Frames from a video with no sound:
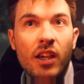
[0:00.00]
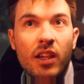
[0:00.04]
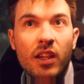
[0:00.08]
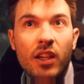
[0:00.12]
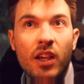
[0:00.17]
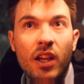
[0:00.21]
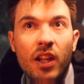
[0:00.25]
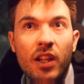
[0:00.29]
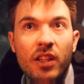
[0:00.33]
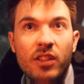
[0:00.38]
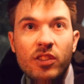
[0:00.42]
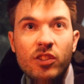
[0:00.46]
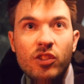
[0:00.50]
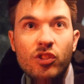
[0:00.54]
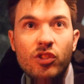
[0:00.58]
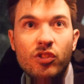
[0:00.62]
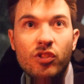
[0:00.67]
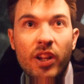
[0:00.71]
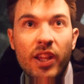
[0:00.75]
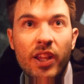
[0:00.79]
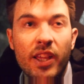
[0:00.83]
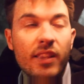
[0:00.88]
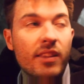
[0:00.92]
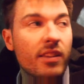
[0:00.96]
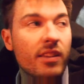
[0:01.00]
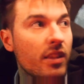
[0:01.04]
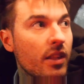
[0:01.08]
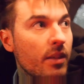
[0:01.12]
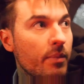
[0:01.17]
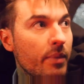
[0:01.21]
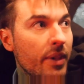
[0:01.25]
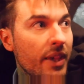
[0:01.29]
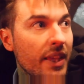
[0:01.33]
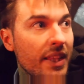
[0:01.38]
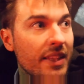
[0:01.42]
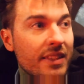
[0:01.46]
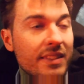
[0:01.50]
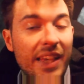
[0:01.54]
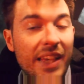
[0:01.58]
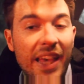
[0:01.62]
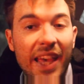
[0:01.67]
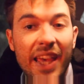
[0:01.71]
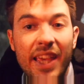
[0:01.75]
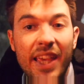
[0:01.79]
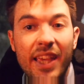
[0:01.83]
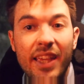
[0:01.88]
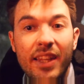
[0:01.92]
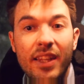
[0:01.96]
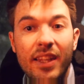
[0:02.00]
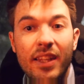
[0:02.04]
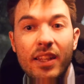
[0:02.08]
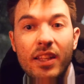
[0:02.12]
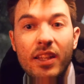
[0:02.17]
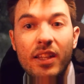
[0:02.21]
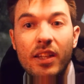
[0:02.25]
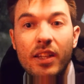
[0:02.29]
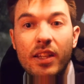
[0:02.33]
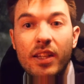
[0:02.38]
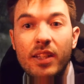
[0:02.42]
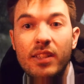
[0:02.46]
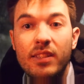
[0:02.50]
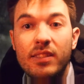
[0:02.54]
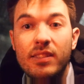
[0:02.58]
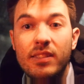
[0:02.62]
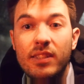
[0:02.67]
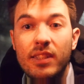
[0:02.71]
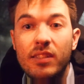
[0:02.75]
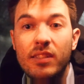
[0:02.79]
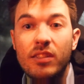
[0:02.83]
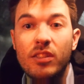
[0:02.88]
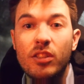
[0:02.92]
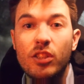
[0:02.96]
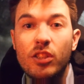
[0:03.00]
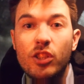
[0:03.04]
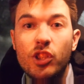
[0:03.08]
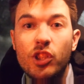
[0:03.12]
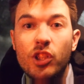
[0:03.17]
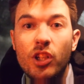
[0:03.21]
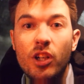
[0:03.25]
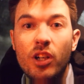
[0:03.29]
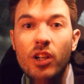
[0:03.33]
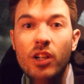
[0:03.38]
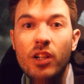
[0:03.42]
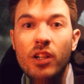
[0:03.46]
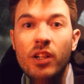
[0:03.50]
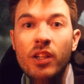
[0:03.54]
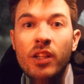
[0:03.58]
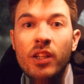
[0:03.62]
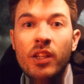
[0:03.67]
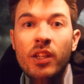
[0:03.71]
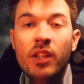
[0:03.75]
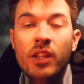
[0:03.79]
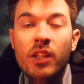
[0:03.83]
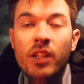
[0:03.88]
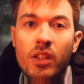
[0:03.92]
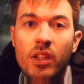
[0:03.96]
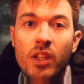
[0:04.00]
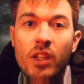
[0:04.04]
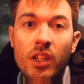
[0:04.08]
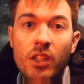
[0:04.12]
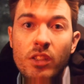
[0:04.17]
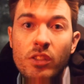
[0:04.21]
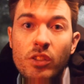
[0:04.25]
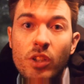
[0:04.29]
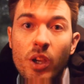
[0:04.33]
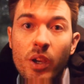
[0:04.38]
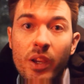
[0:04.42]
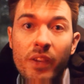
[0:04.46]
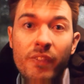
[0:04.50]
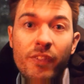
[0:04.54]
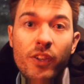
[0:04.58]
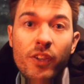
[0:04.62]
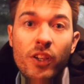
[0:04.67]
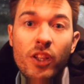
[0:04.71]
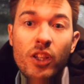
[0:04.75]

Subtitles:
kind of strength to maintain a consistent shot. So if you